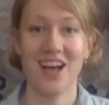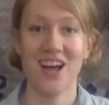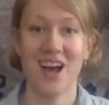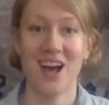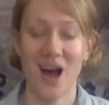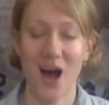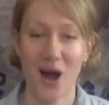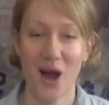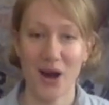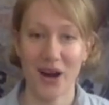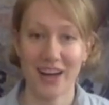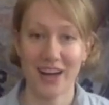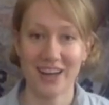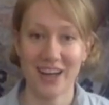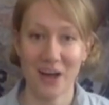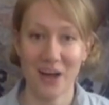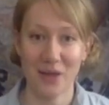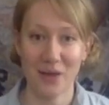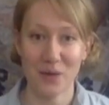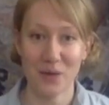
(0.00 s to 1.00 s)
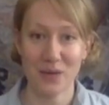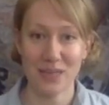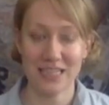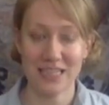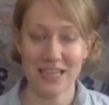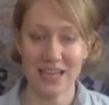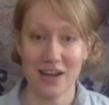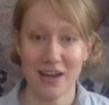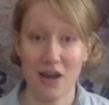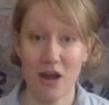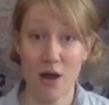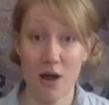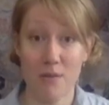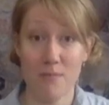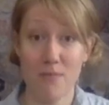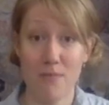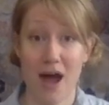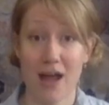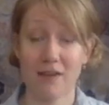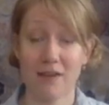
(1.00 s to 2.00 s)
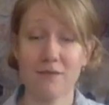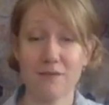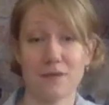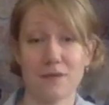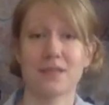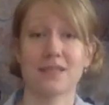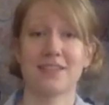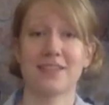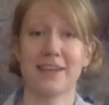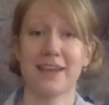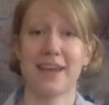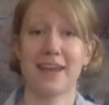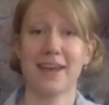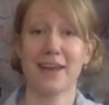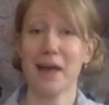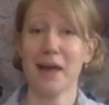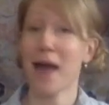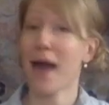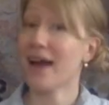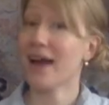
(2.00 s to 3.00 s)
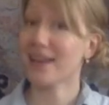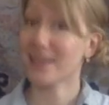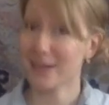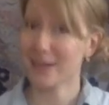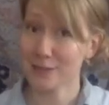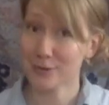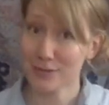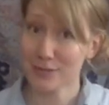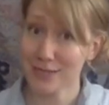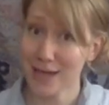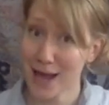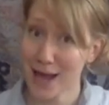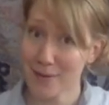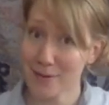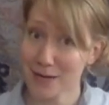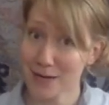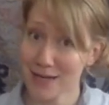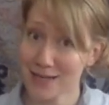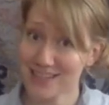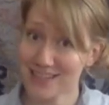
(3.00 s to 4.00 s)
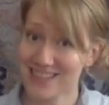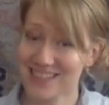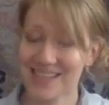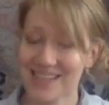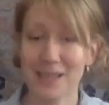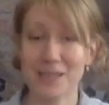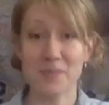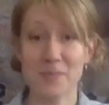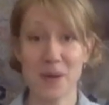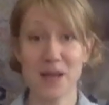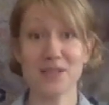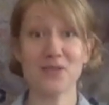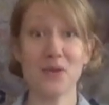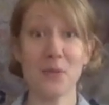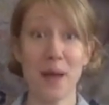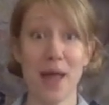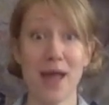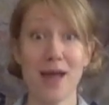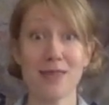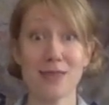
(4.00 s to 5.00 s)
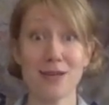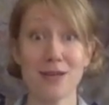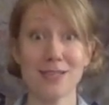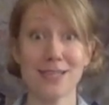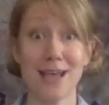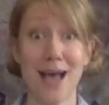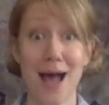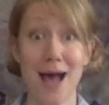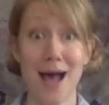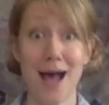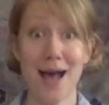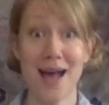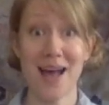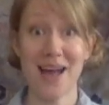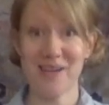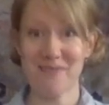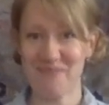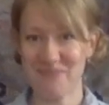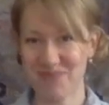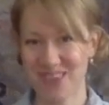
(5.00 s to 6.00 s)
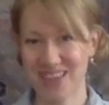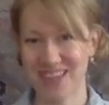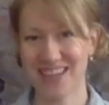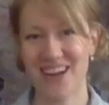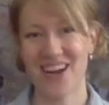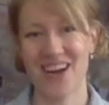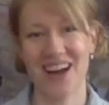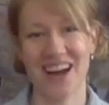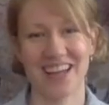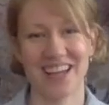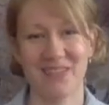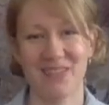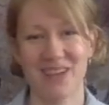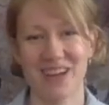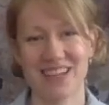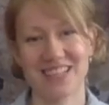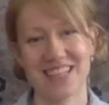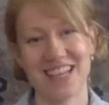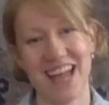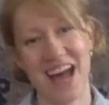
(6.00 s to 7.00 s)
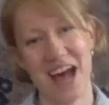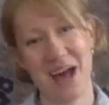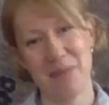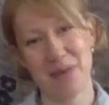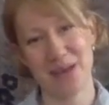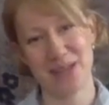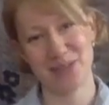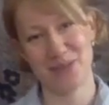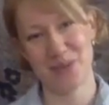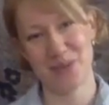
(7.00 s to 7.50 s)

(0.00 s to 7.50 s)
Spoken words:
All right, now that we did our mindful seeing, guess what time it is? It's Peaceful Panther time. All right, can we all say hi, Peaceful